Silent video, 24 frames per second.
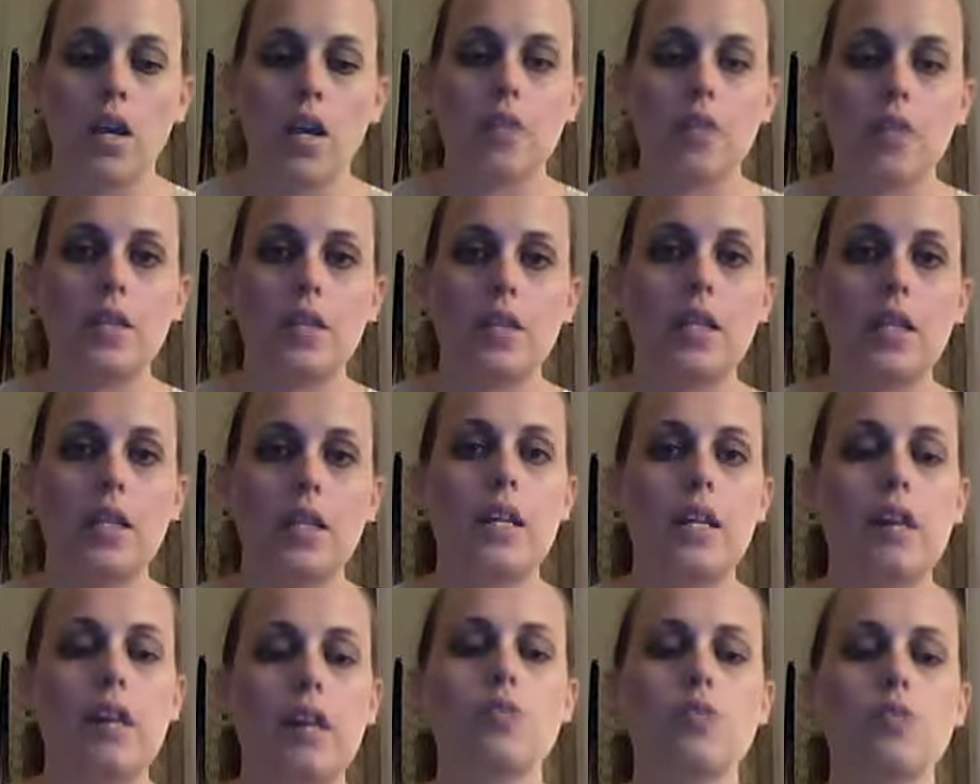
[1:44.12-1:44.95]
Then the
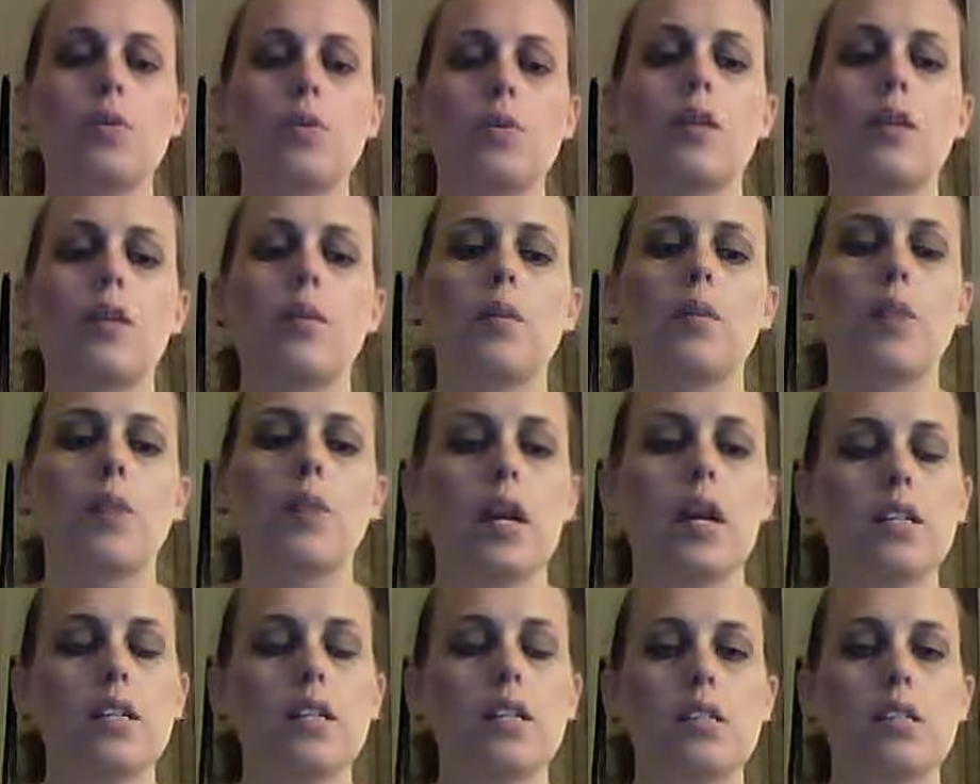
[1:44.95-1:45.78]
next one that I'm
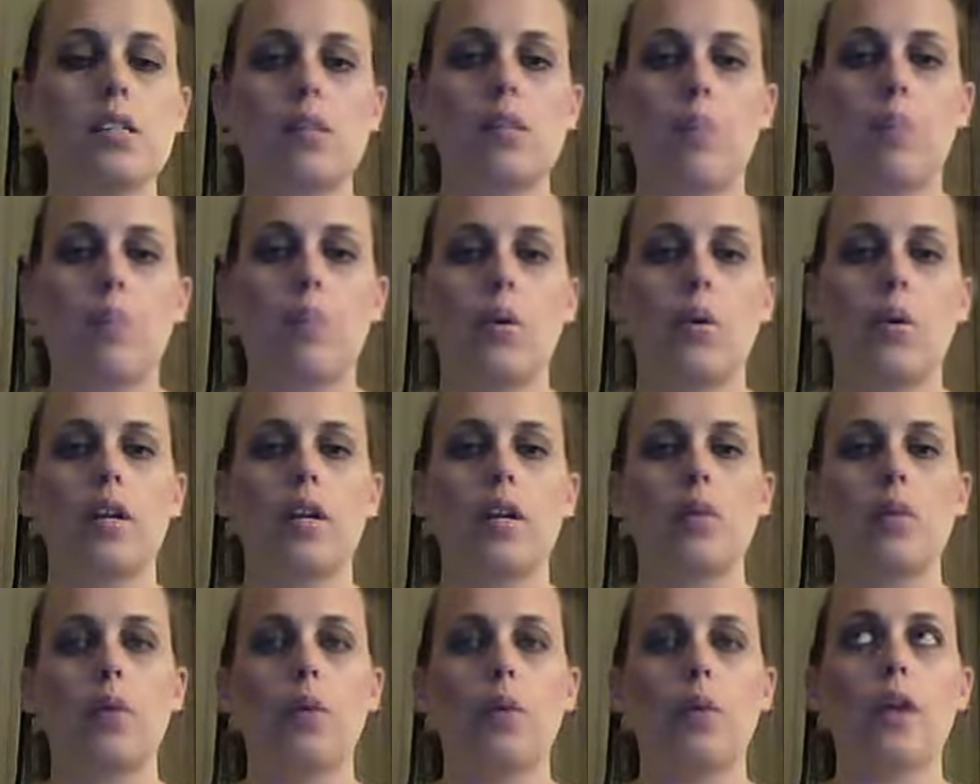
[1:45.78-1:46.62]
kind of
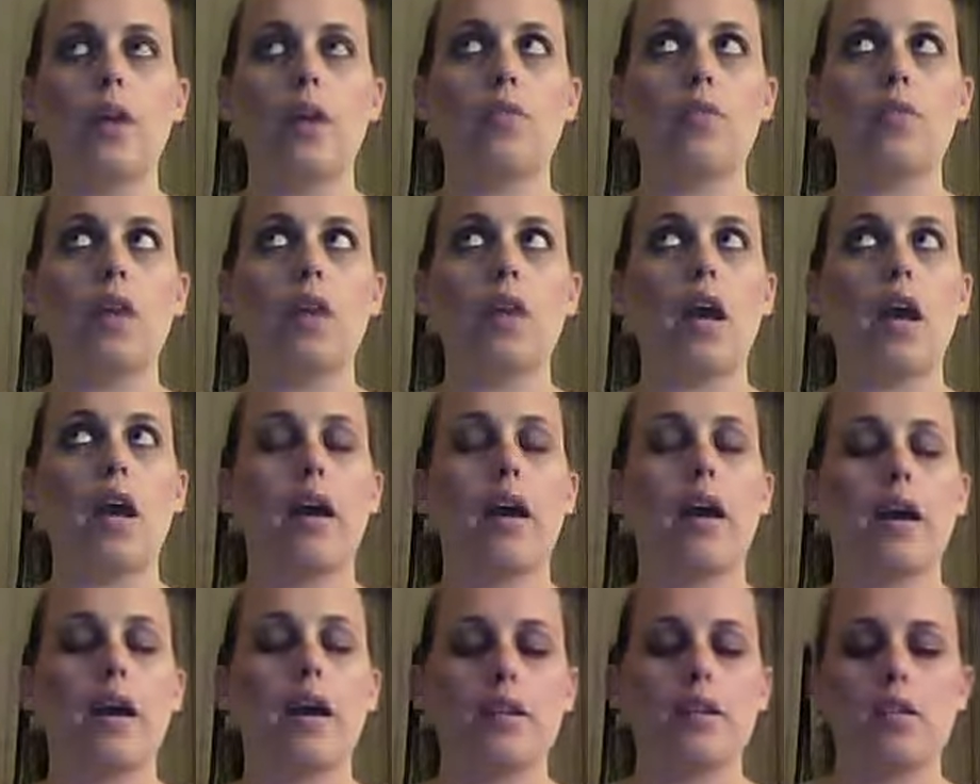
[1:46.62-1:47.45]
disappointed with,
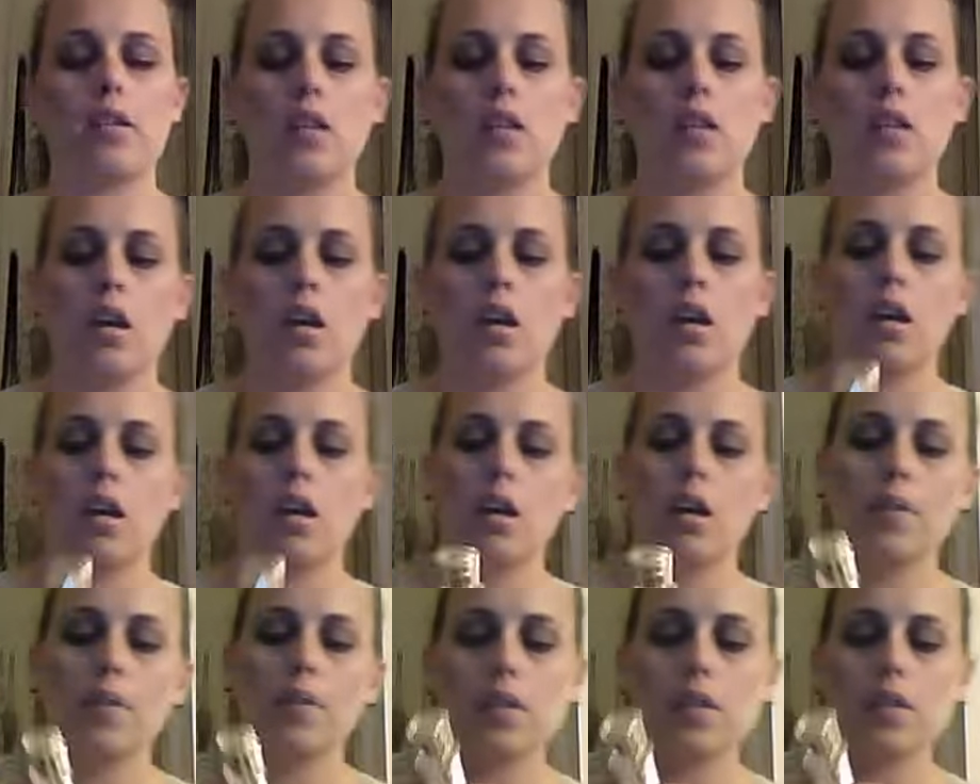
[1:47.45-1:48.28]
and
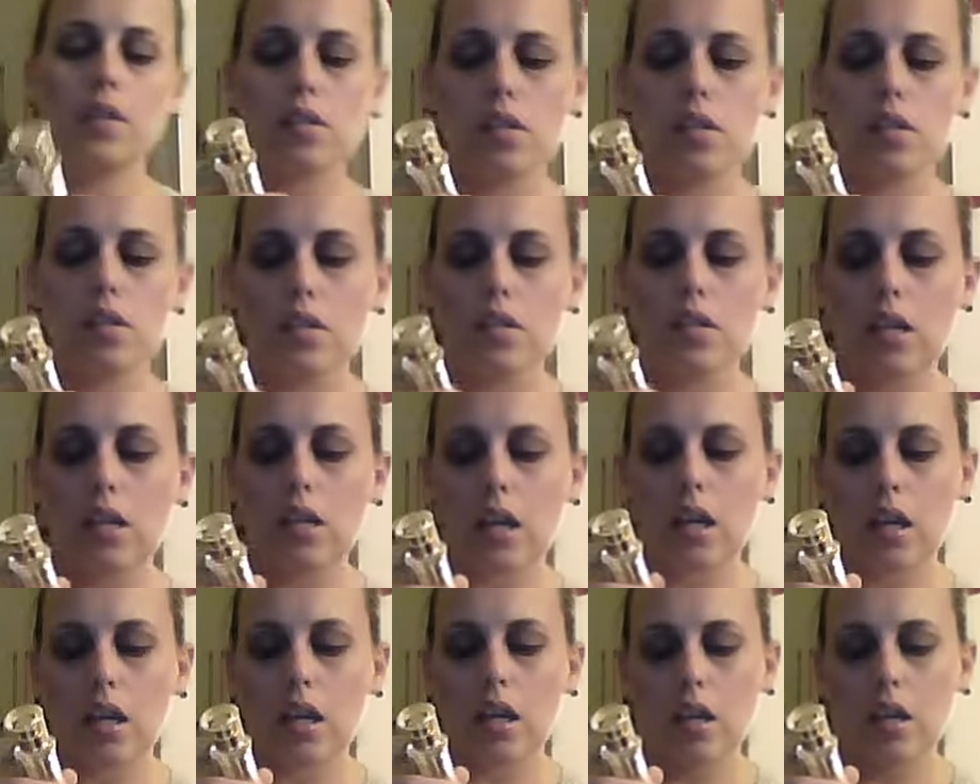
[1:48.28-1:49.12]
this is
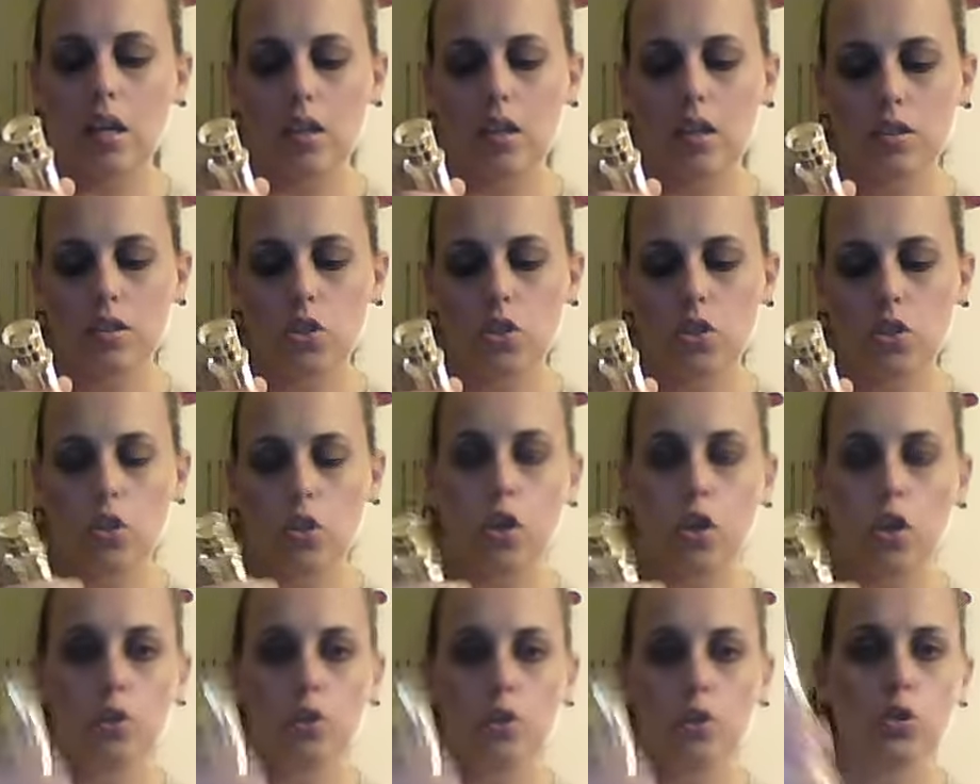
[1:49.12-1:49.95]
the
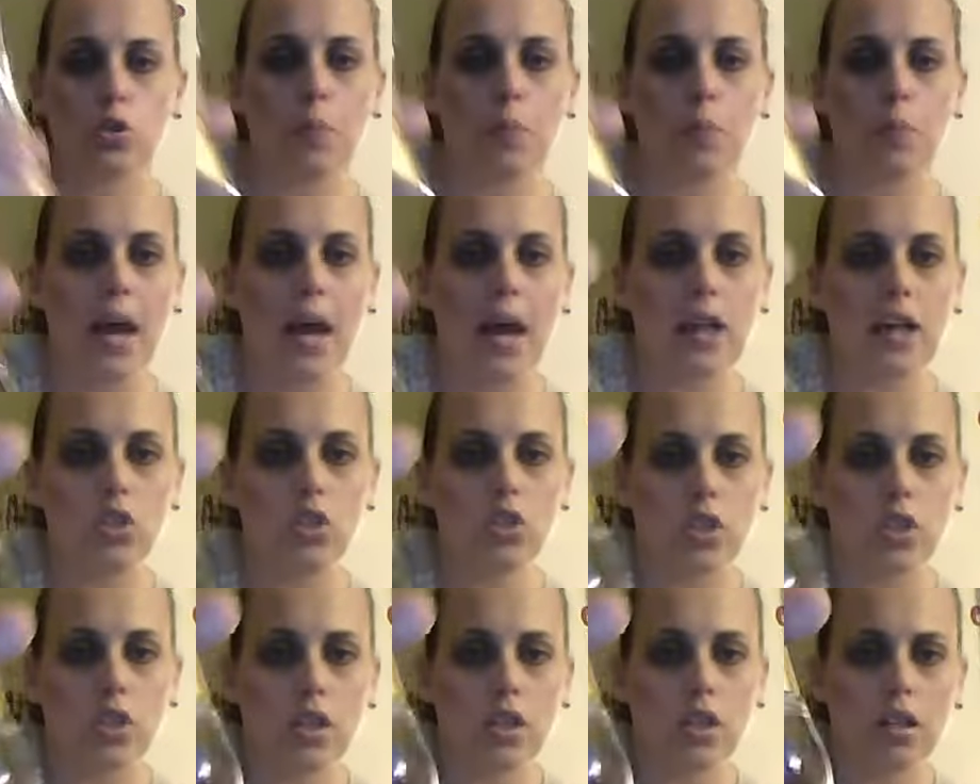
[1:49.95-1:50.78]
Dianoche
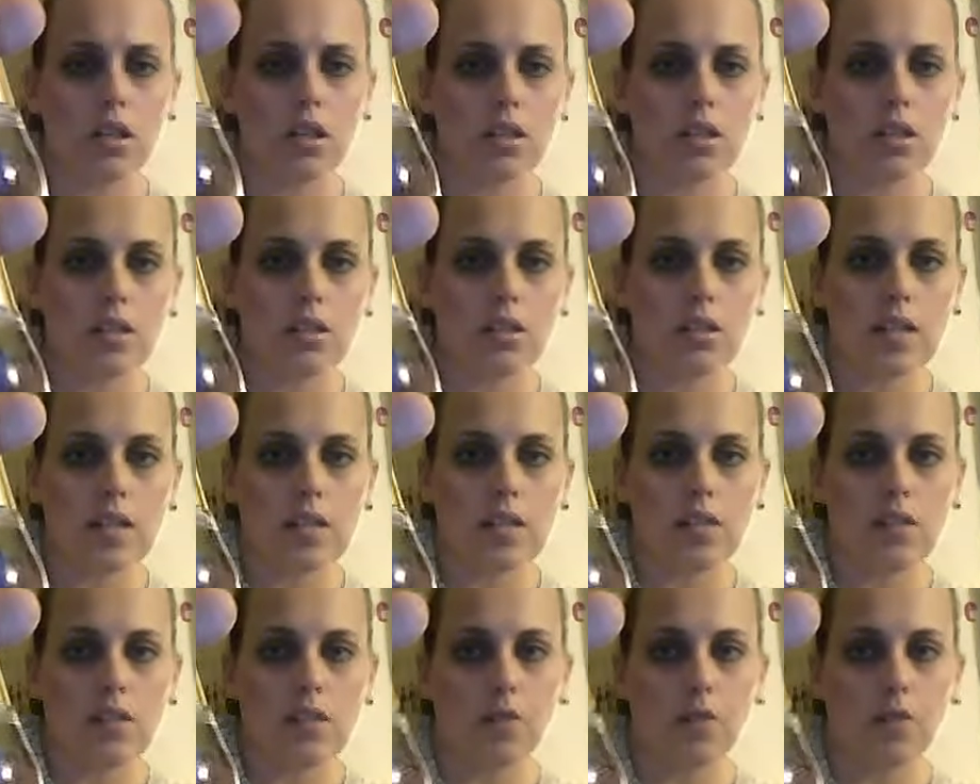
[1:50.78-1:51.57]
Passion Daisy